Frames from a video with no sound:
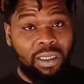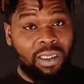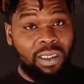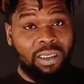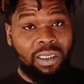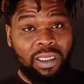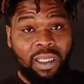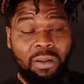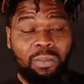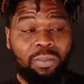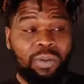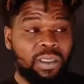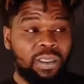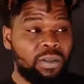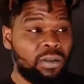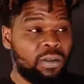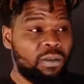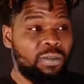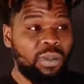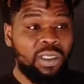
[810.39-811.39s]
There's a lot of
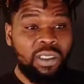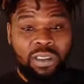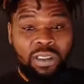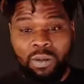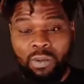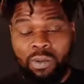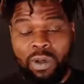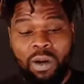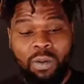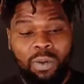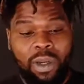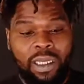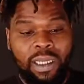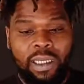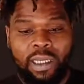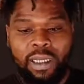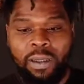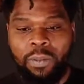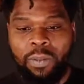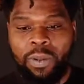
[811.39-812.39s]
pressure on me. So when I
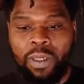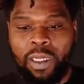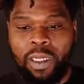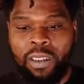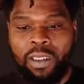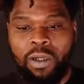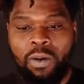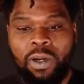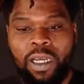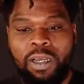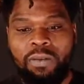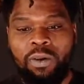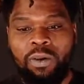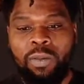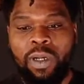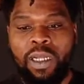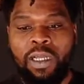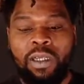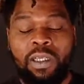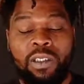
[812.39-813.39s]
wake up and I don't have
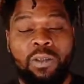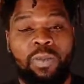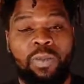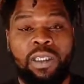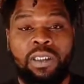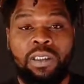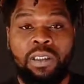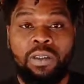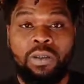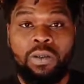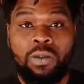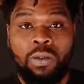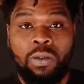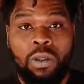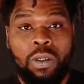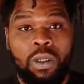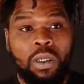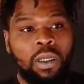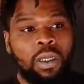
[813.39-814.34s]
nobody to express it to,